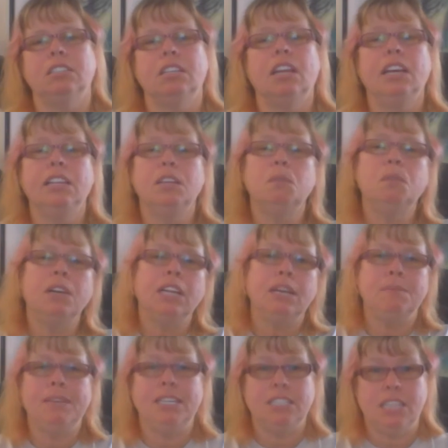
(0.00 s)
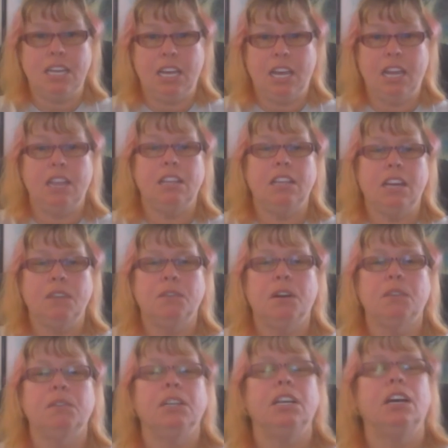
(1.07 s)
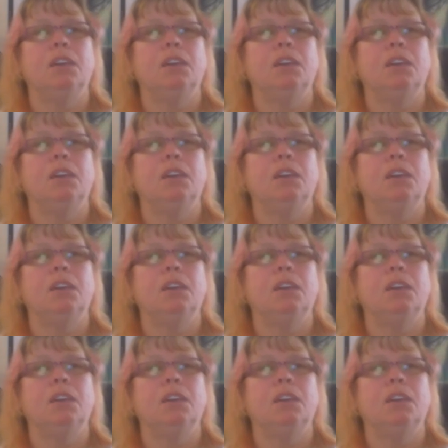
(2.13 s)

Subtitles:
like the one I made today that I've already